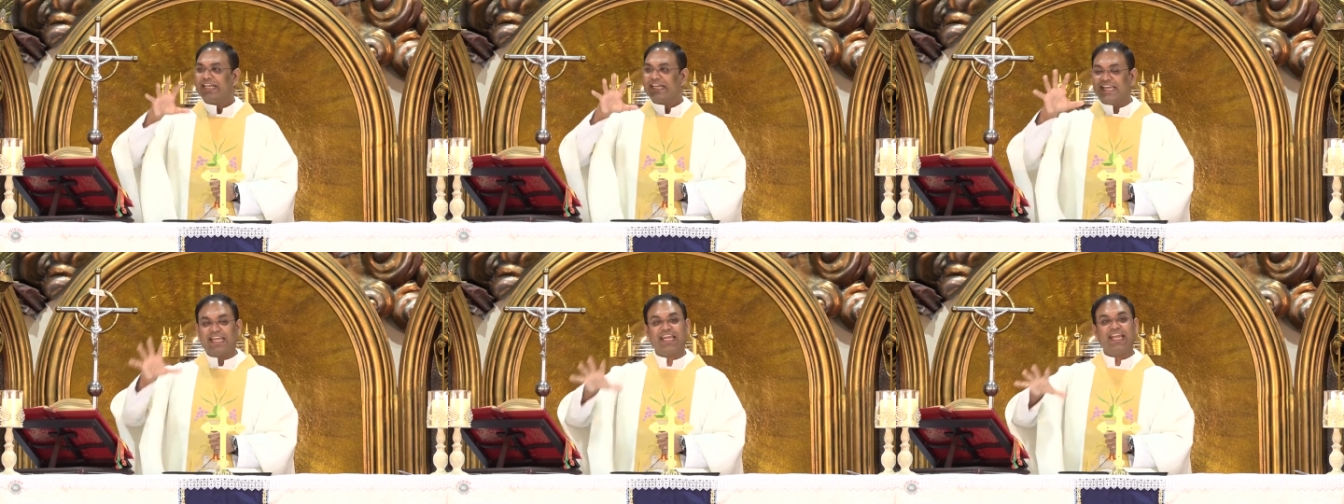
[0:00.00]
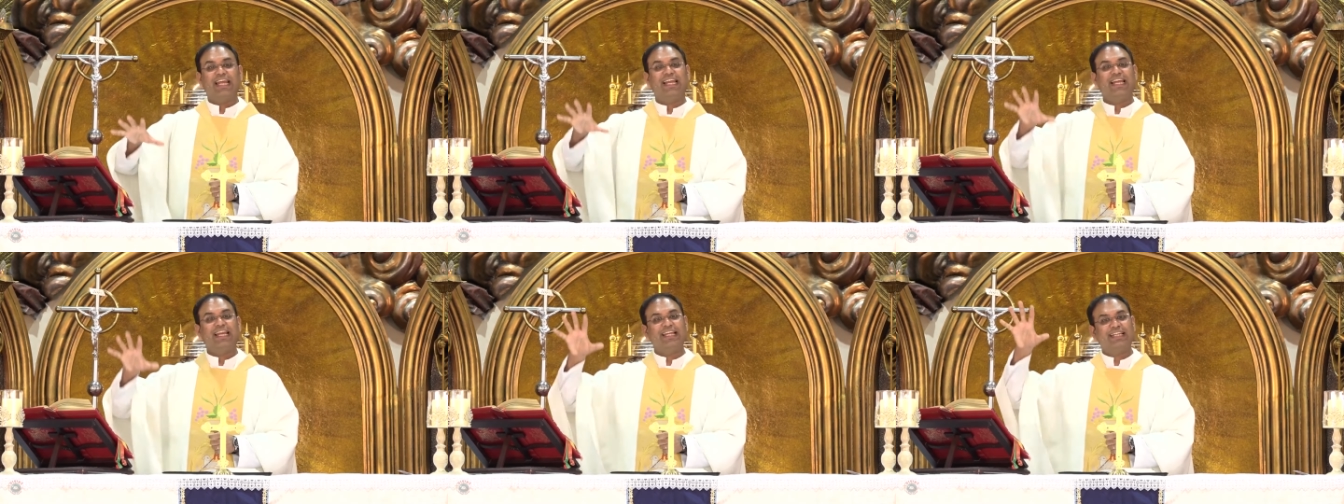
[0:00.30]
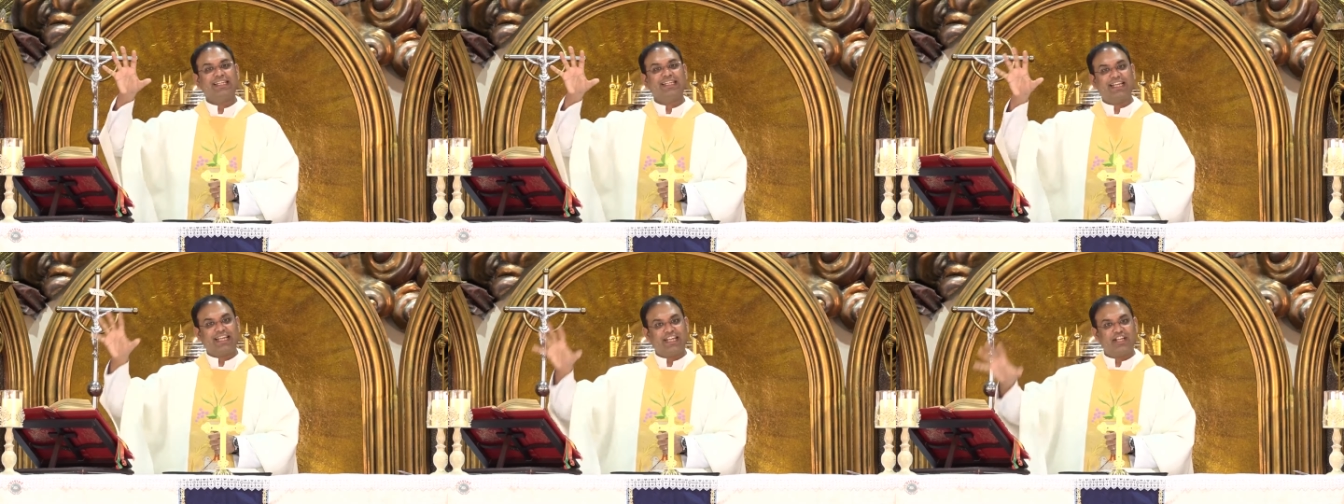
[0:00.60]

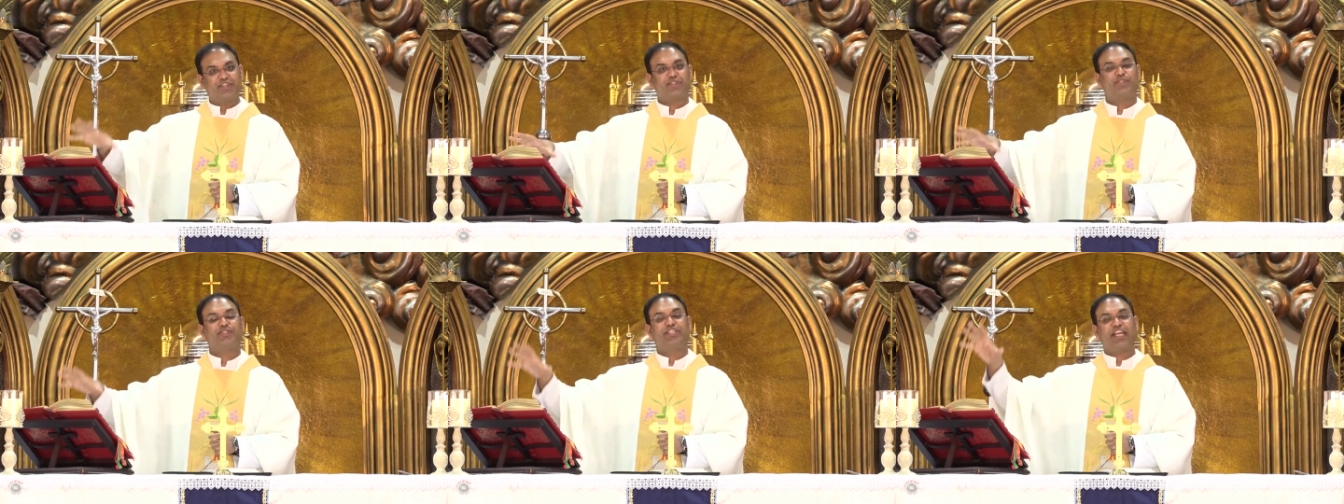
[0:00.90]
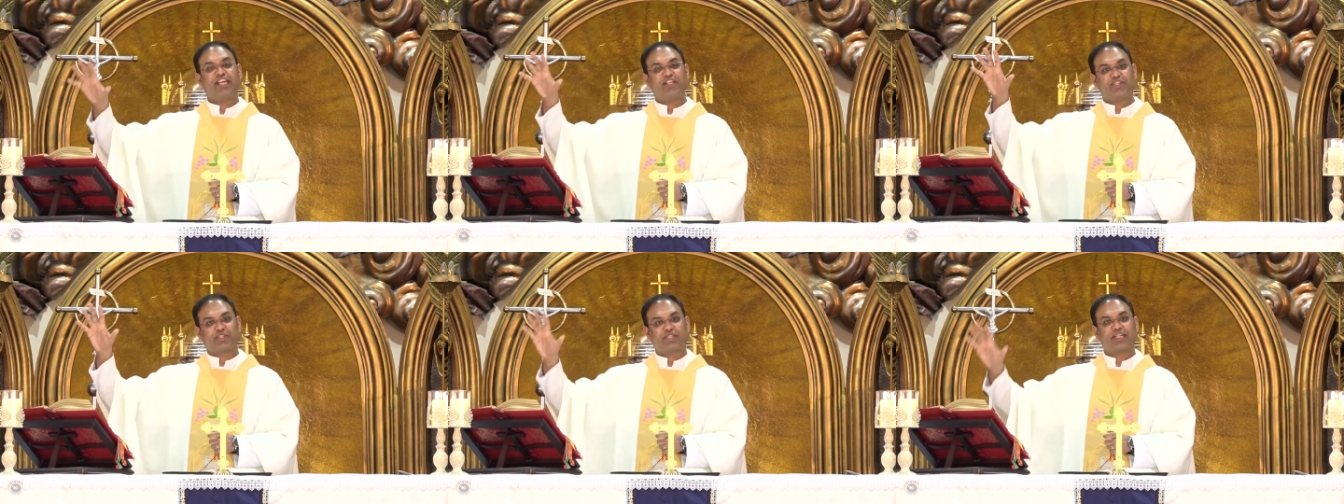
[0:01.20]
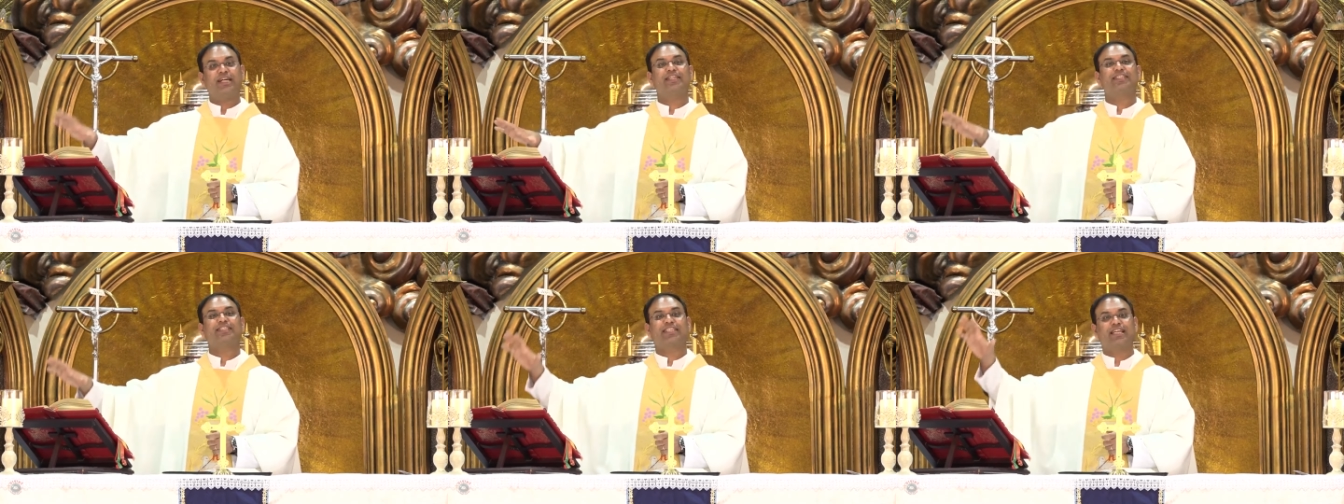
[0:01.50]
healing is
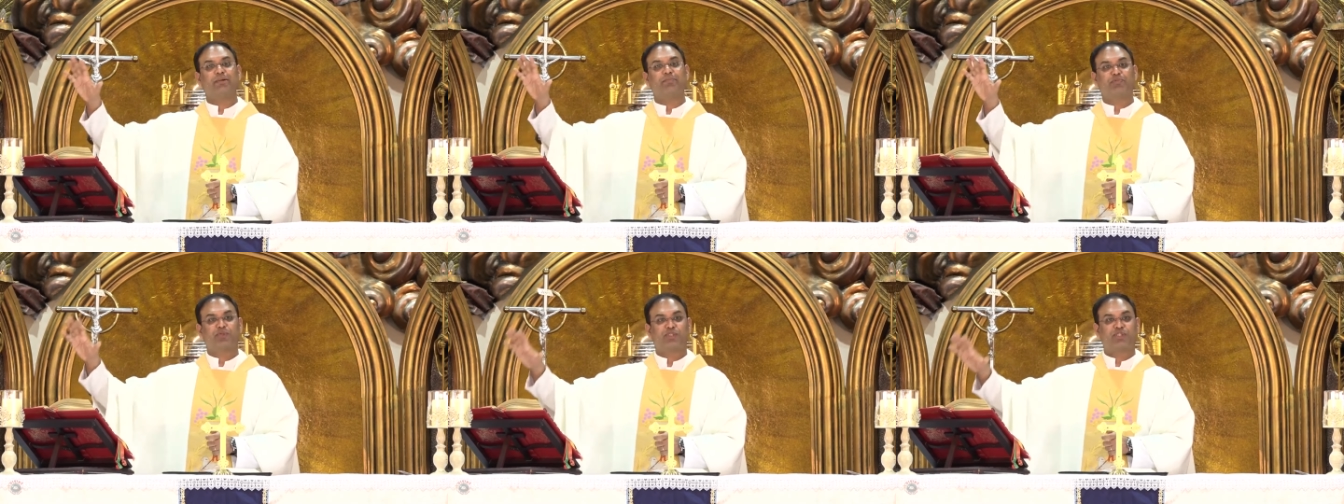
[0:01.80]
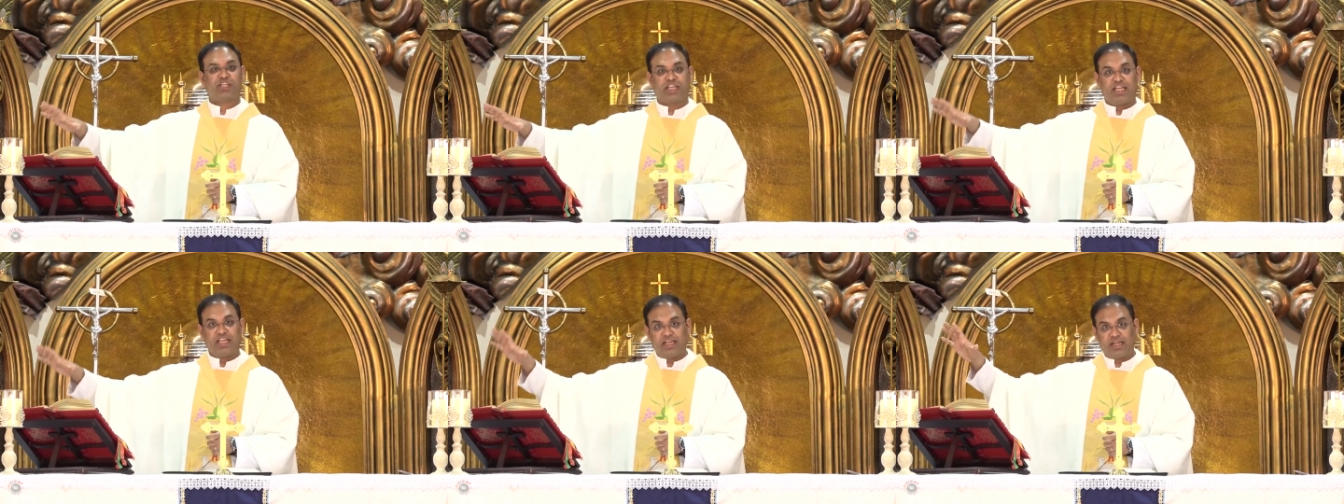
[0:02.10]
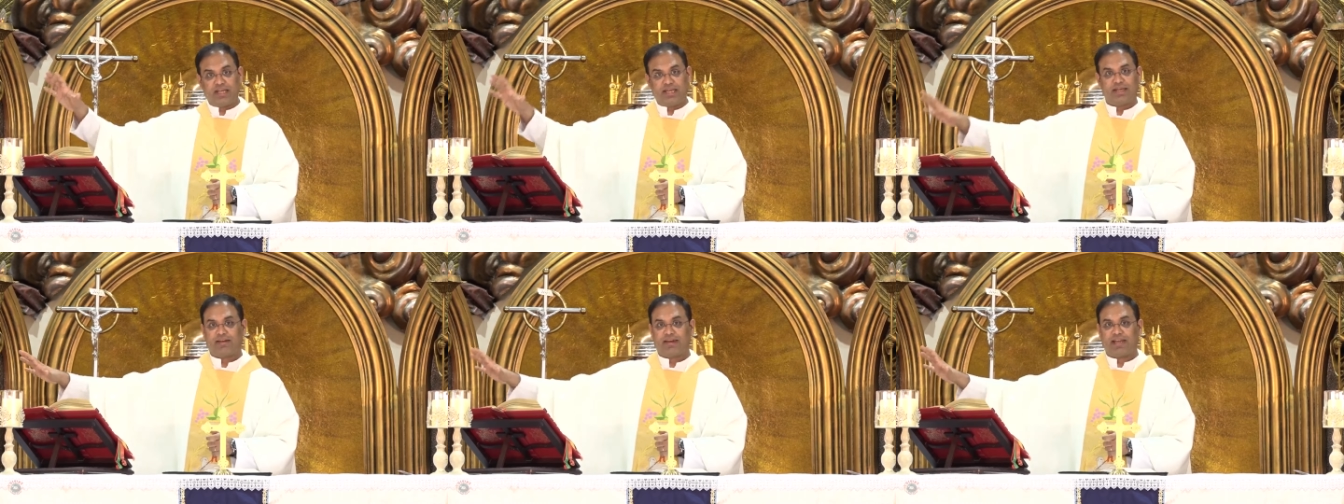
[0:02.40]
just a
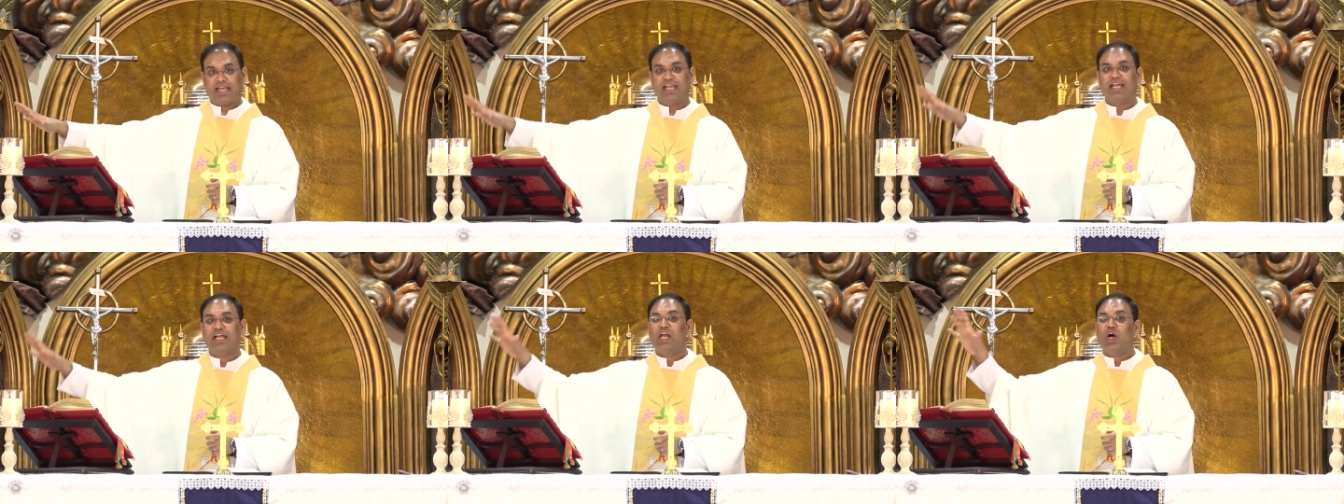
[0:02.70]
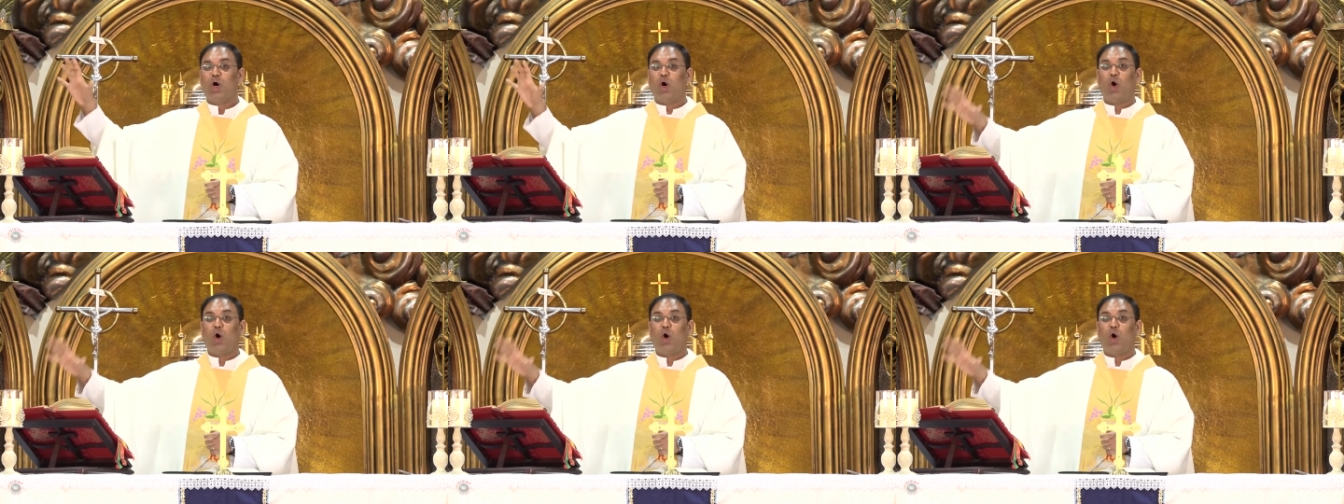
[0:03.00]
subsidiary